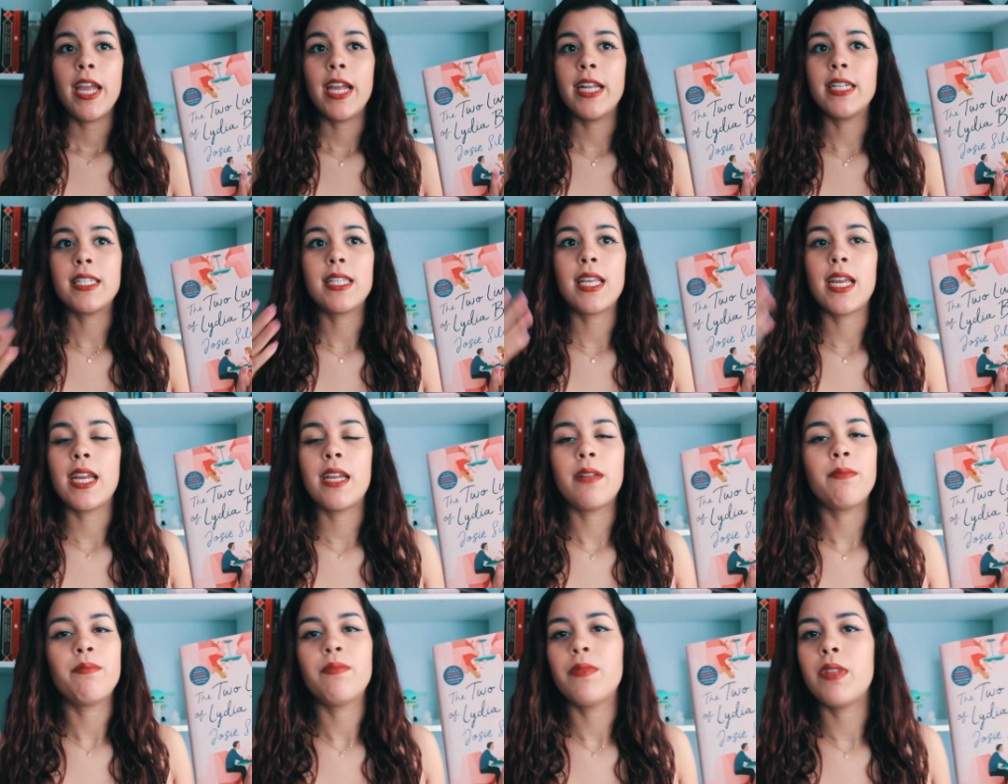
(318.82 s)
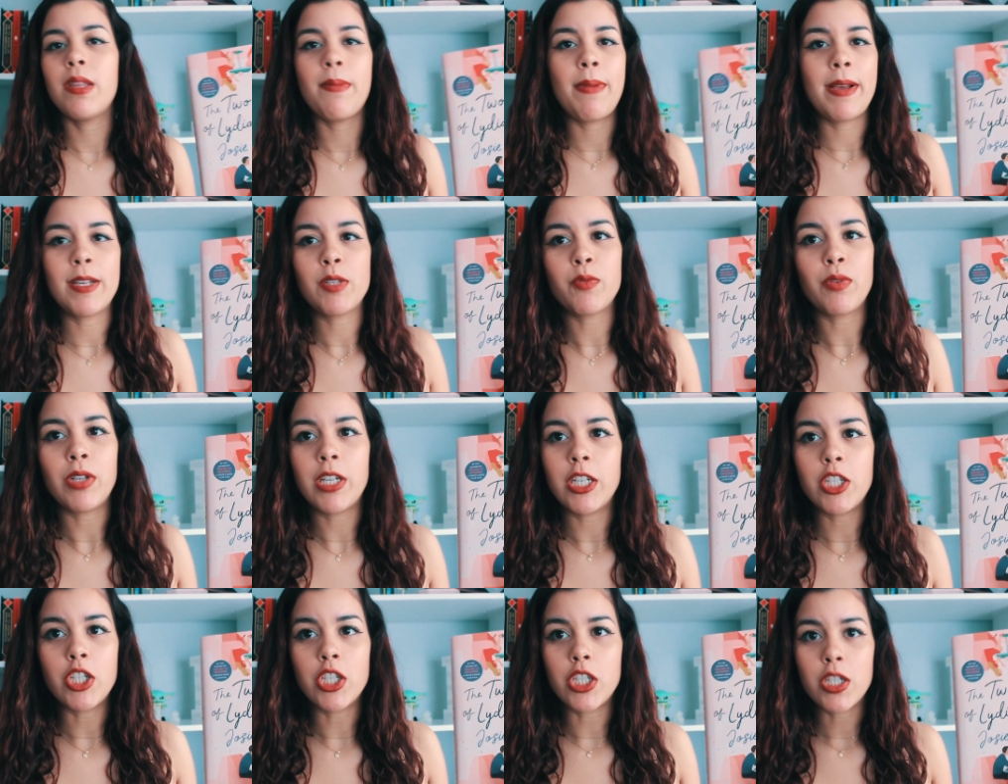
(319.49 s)
it's like the best
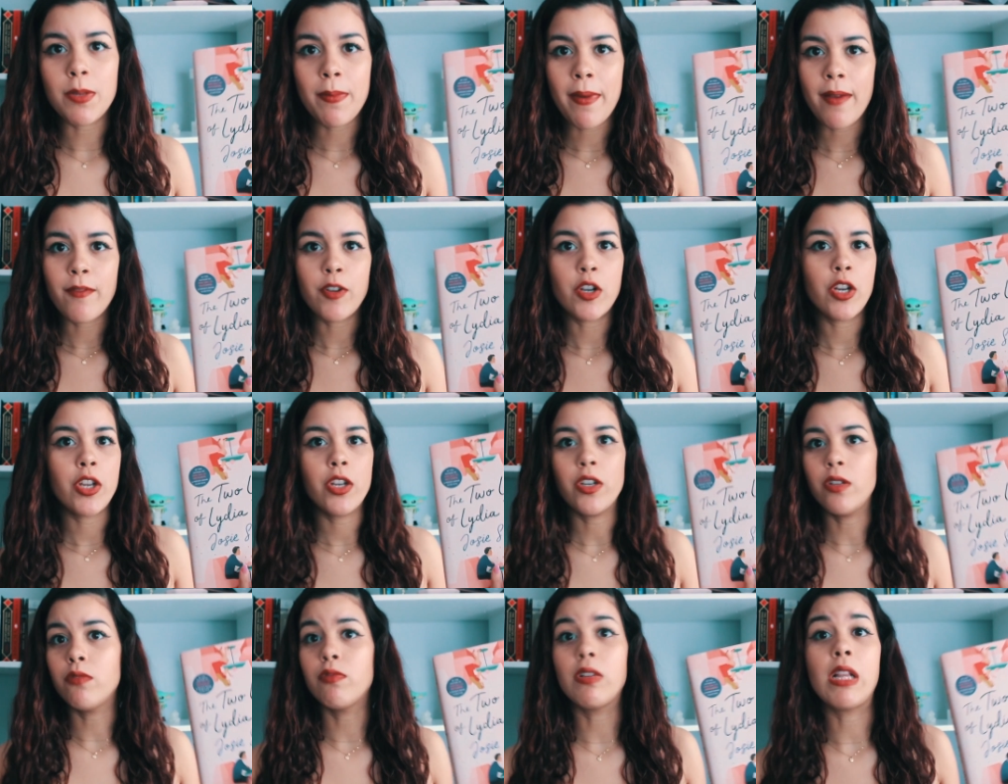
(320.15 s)
relationship ever, you know,